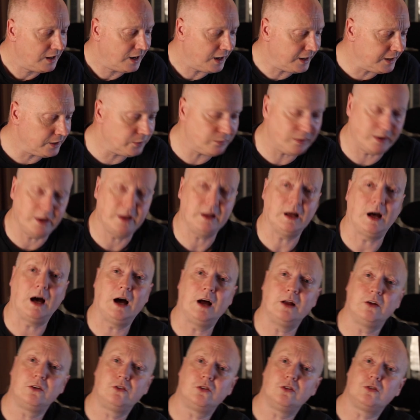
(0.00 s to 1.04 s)
Anyway,
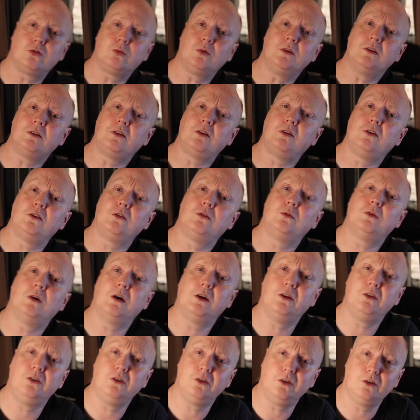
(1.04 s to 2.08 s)
I just want to do
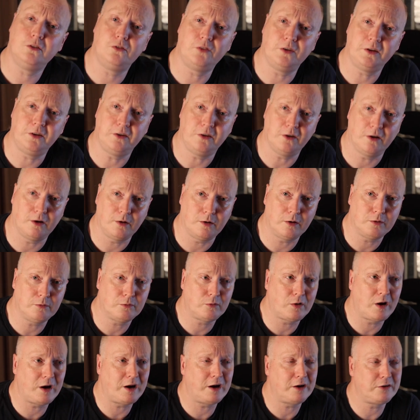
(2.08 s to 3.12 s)
a new video
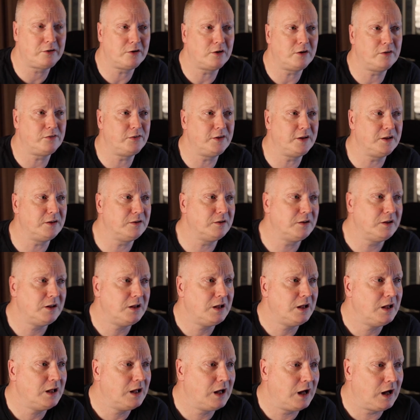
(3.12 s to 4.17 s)
where I don't think
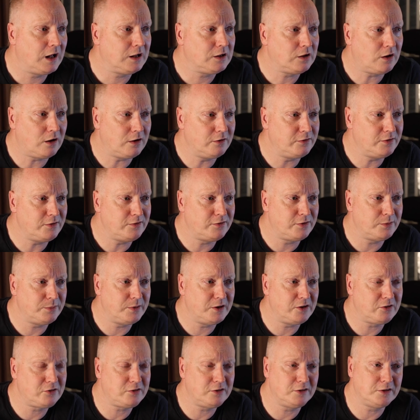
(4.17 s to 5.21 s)
a lot of
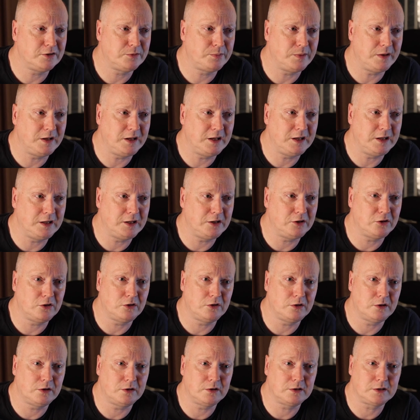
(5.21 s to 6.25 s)
information has
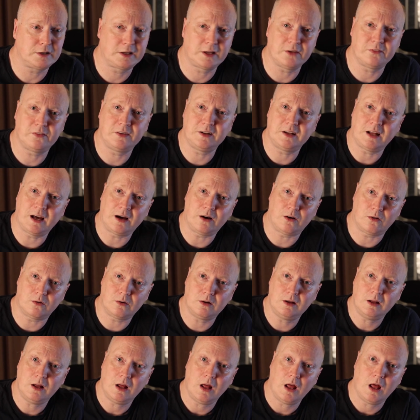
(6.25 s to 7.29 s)
been given out,